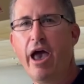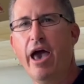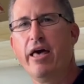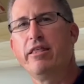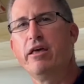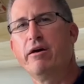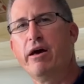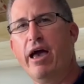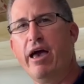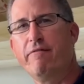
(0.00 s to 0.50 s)

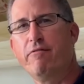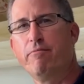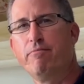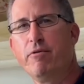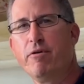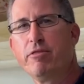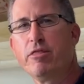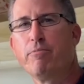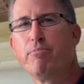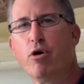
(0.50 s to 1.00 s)
And then I have
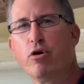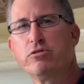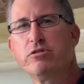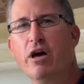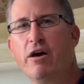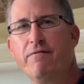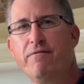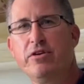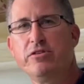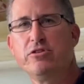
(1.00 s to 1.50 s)
the
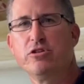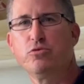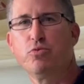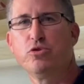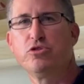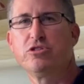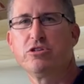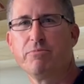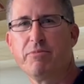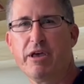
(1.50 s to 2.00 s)
Proton Physix,
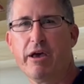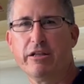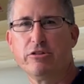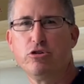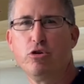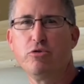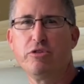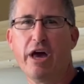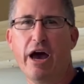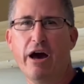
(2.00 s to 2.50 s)
which is going to be at
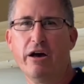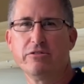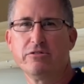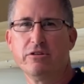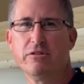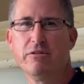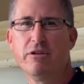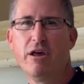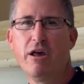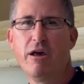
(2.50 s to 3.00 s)

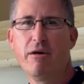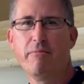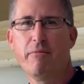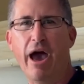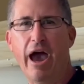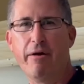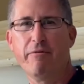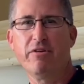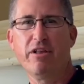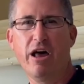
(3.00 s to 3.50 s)
2,000
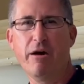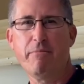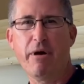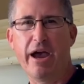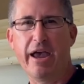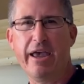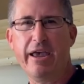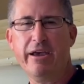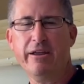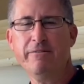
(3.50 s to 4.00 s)
Averlon
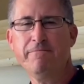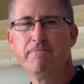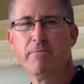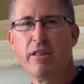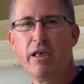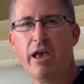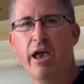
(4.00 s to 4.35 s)
by hand,